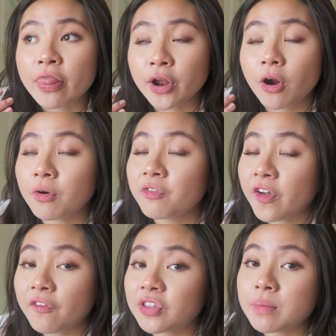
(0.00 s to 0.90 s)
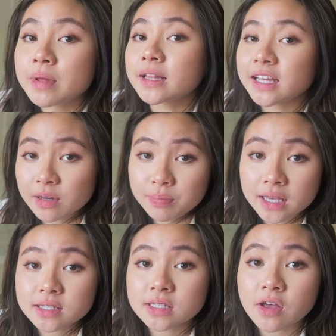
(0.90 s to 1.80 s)
There are 50 million
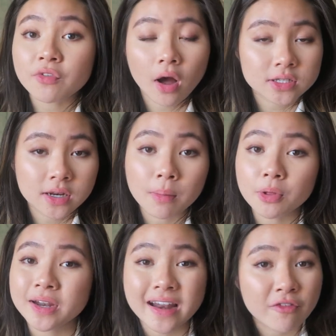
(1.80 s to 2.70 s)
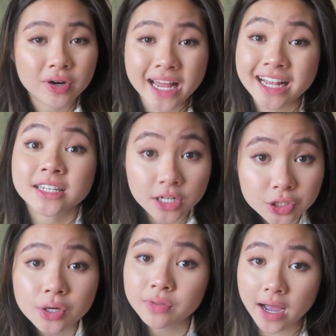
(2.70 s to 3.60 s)
pieces of content uploaded every day. Did
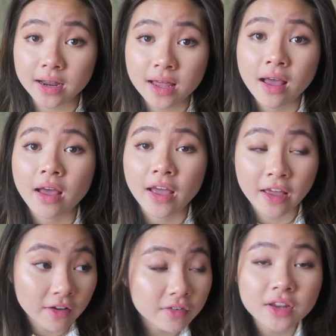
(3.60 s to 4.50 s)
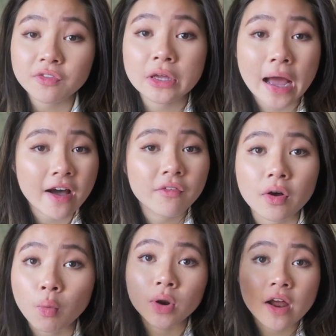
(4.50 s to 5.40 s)
you know that? Even if you
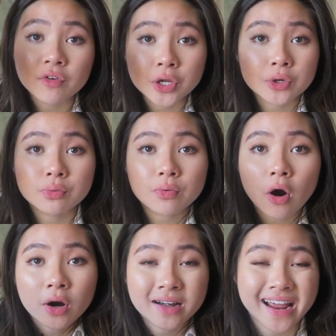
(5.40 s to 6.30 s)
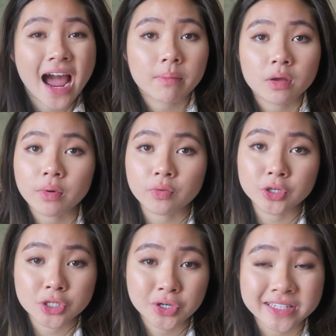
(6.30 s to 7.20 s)
have whatever you aren't happy with,
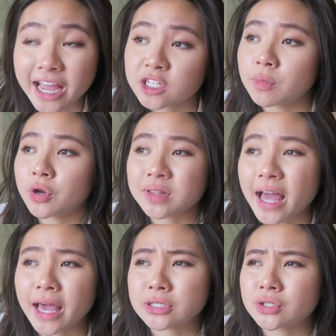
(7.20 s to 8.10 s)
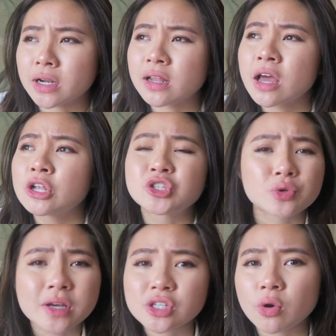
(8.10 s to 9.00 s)
which is your engagement, your likes, you're not
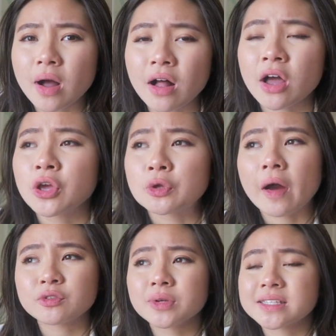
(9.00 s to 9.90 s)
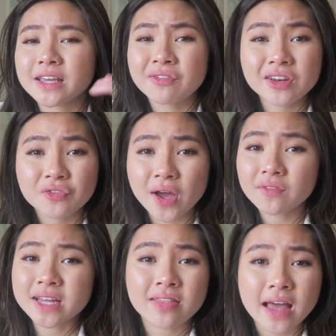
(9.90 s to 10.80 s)
doing so well, you have to realize, even if you
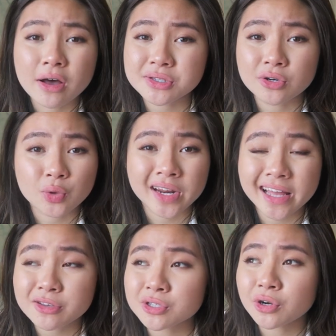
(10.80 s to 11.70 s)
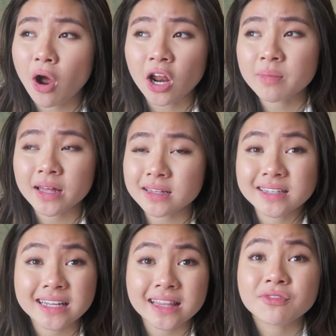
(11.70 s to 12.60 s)
have 10,000 or 20,000, you're
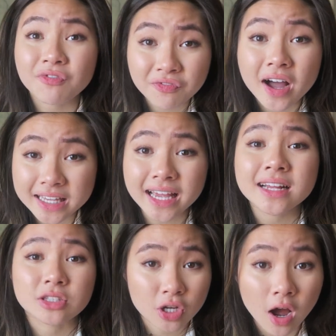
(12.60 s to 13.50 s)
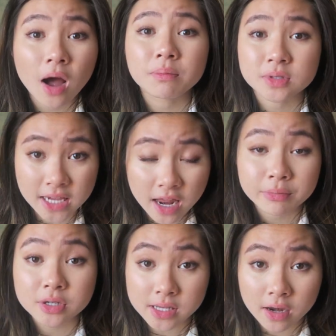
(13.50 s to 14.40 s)
automatically the fucking top
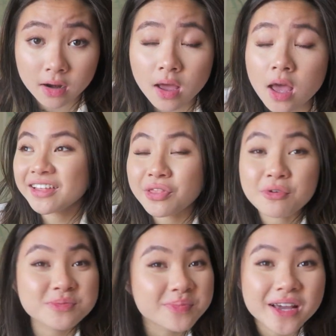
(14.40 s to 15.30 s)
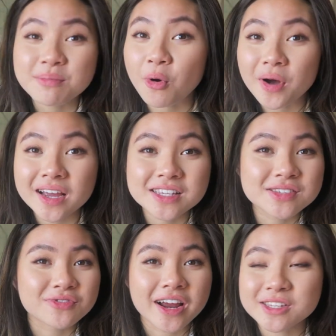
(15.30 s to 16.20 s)
10%. And those big
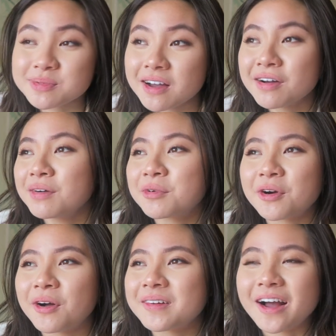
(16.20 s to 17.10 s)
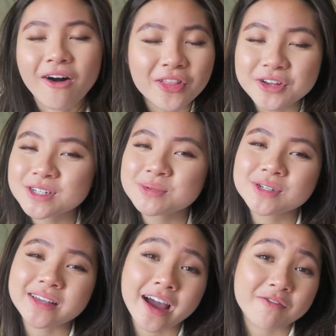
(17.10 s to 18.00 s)
boys, Ricegum, or all the
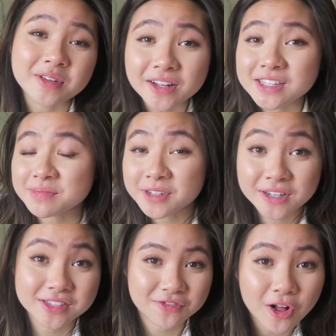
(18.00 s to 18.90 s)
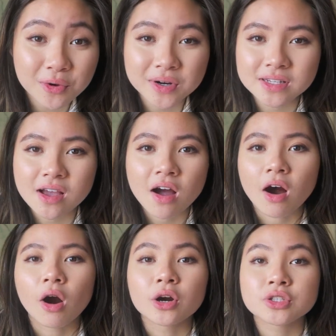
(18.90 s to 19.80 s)
YouTubers that have millions and millions of followers,
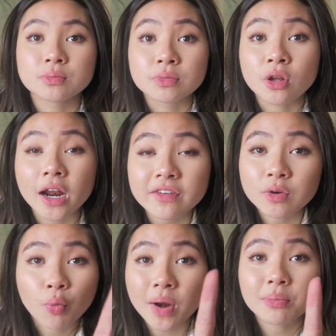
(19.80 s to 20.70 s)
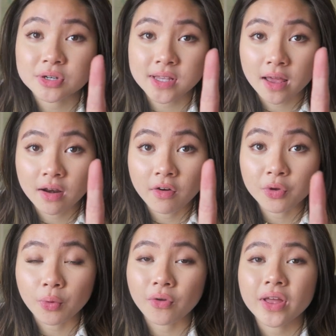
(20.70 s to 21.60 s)
are not even 1%
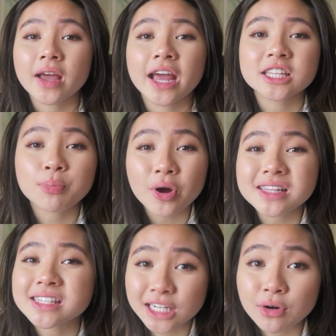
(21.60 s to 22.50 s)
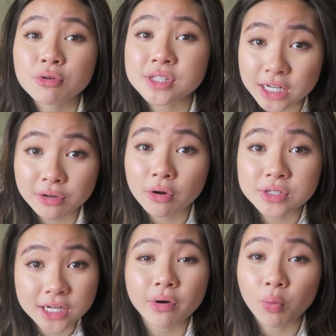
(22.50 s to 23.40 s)
of the world. It's
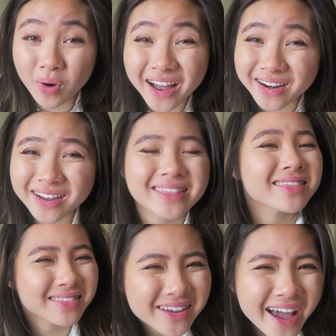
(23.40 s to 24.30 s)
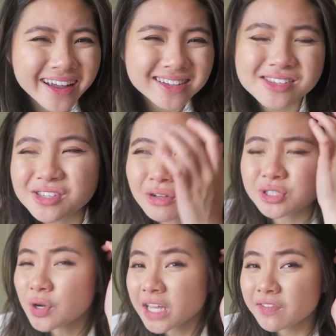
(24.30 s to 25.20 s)
0.0001. Okay?
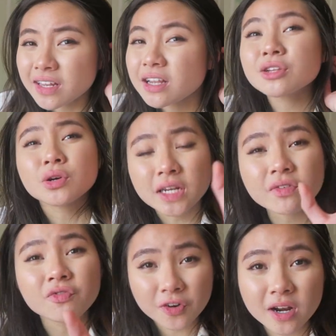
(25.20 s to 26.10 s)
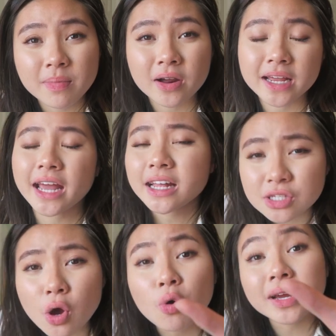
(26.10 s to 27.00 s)
So don't even fret about it.
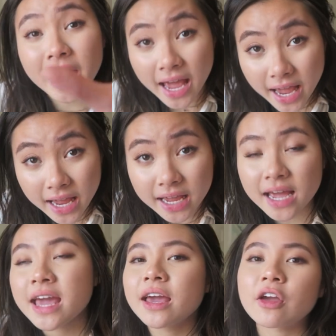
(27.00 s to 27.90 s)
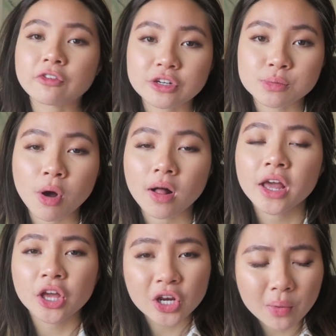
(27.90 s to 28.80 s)
It's okay if you're
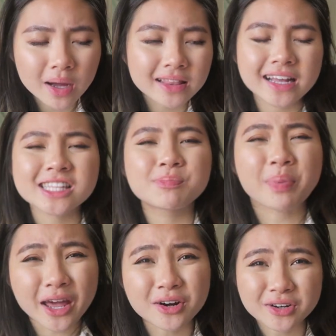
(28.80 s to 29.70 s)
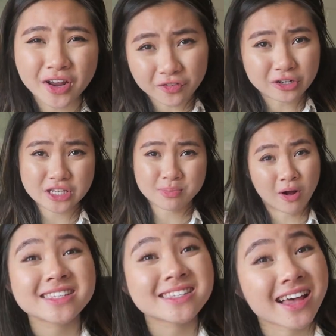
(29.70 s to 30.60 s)
small. You know what? It's better if you're
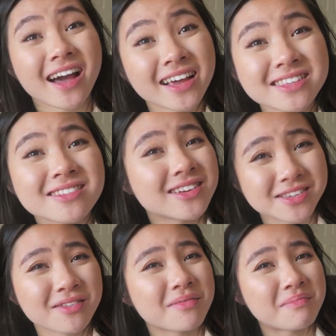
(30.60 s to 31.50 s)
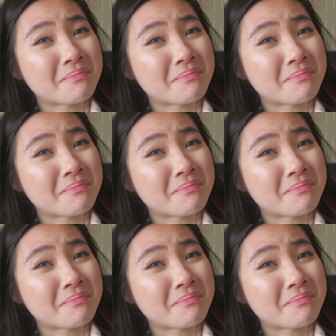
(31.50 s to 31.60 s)
small. Size doesn't